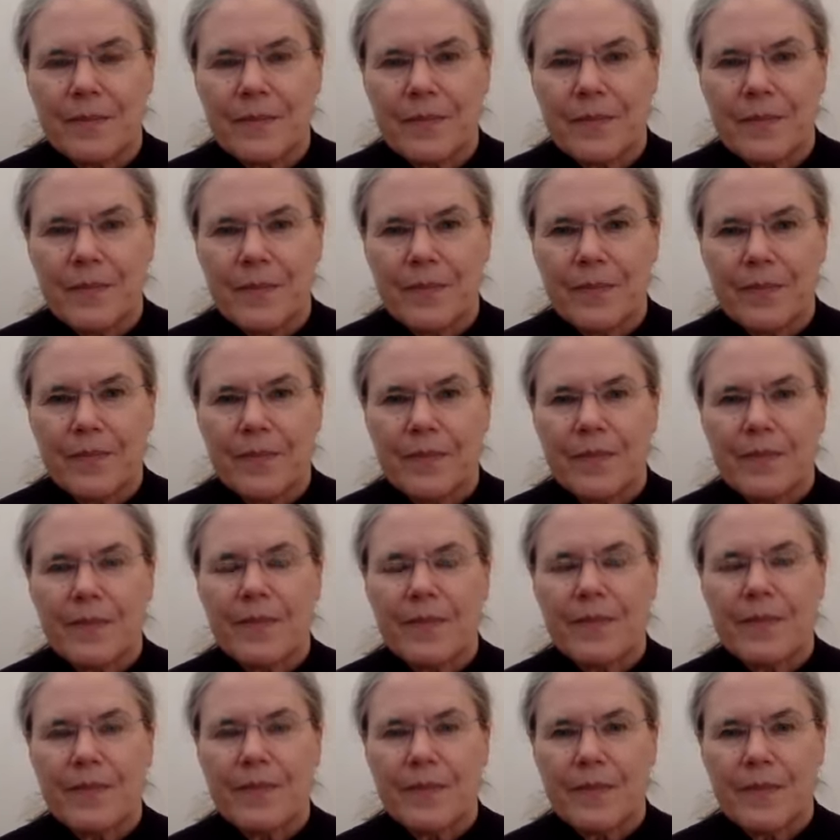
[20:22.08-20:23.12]

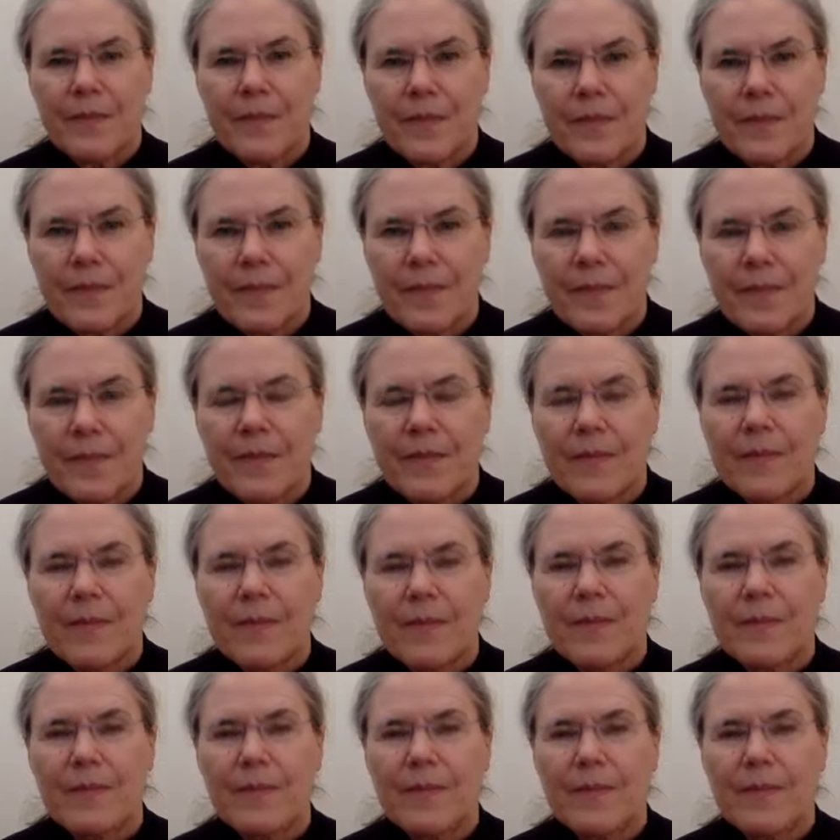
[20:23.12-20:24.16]

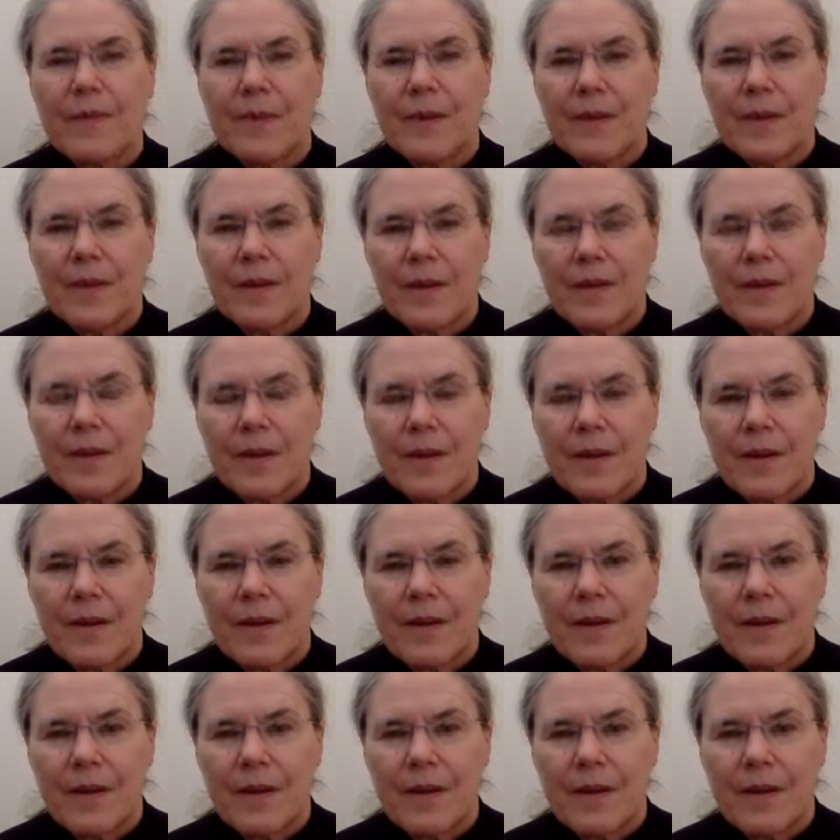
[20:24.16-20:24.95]
(silence)